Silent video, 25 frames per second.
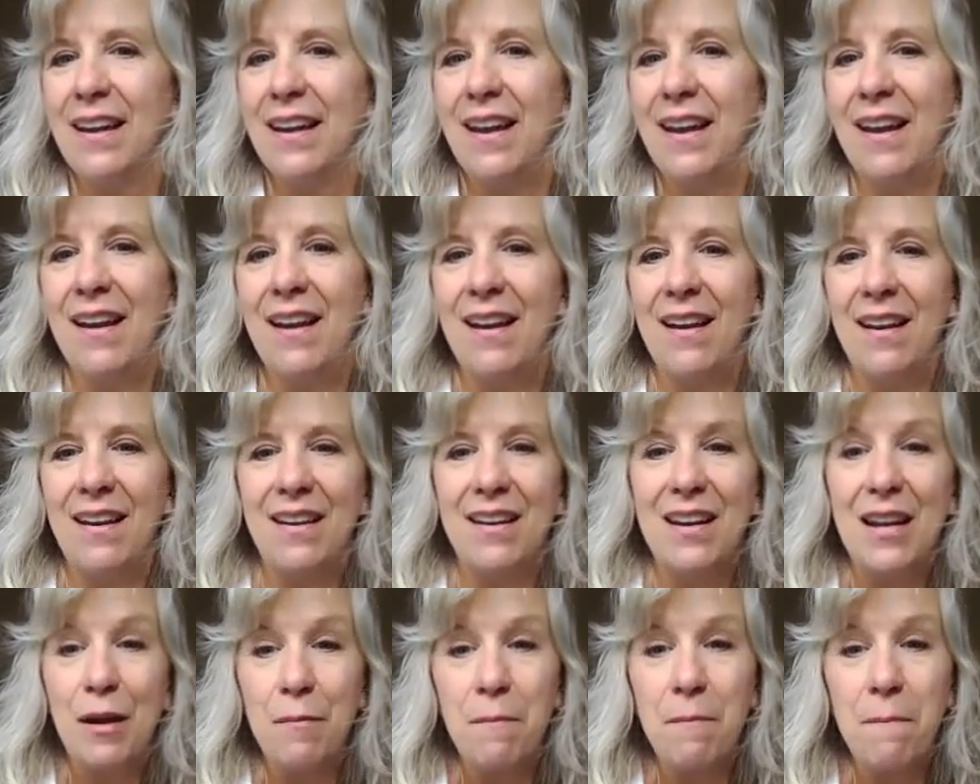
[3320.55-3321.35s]

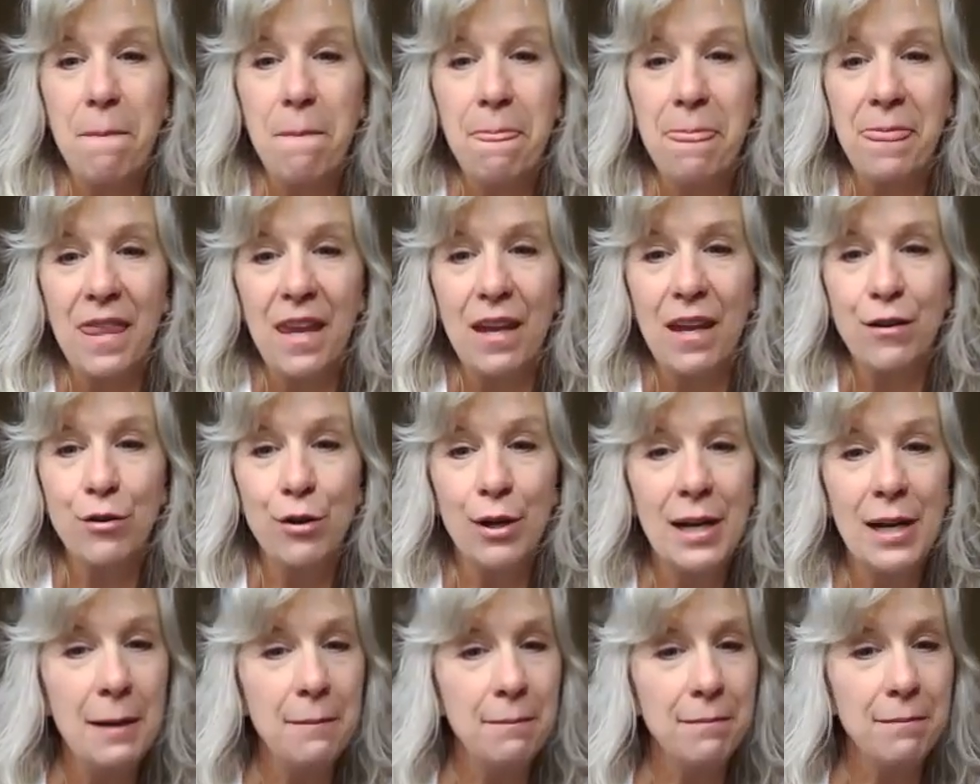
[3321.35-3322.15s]
And
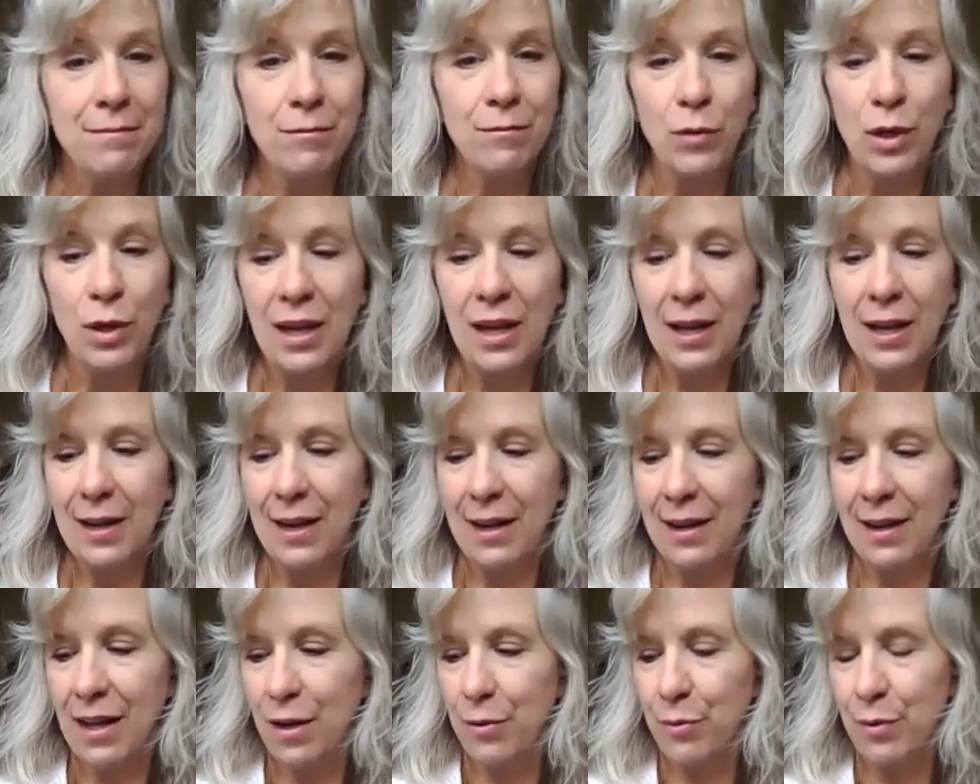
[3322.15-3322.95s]
join up. We got a
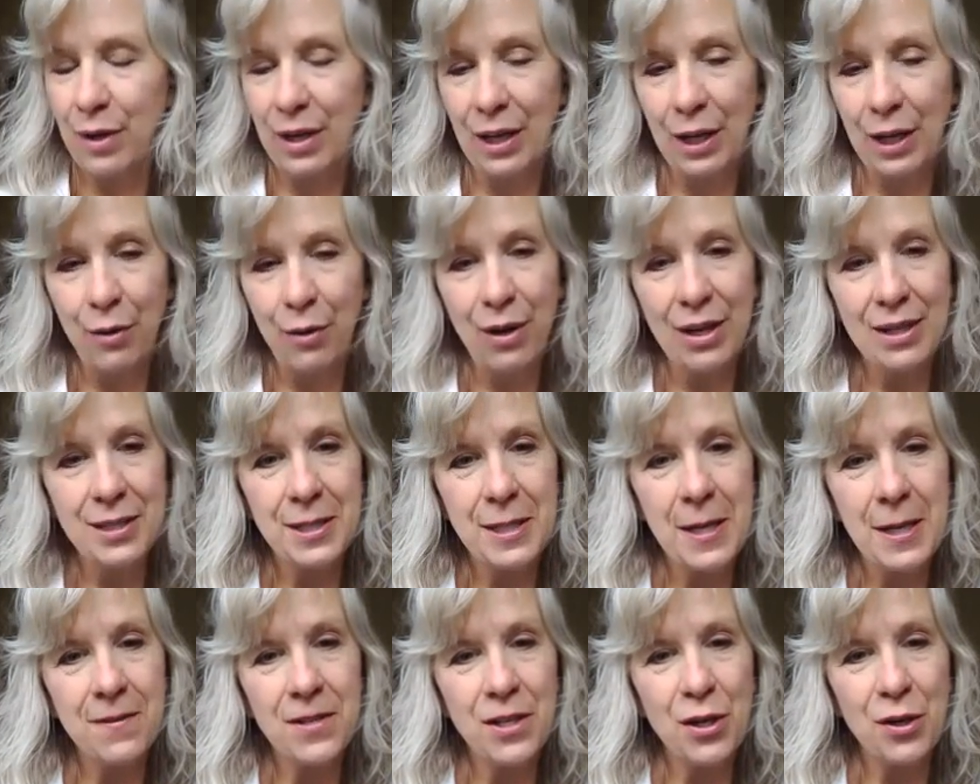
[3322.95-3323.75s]
lot of really great
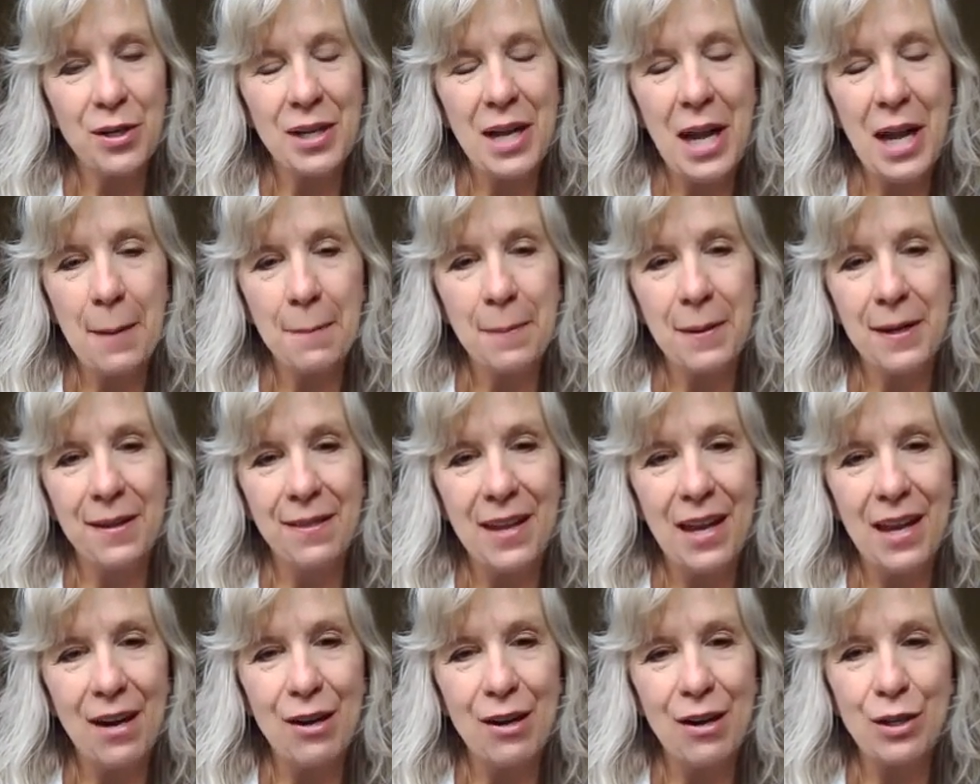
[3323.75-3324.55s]
stuff starting to happen in there.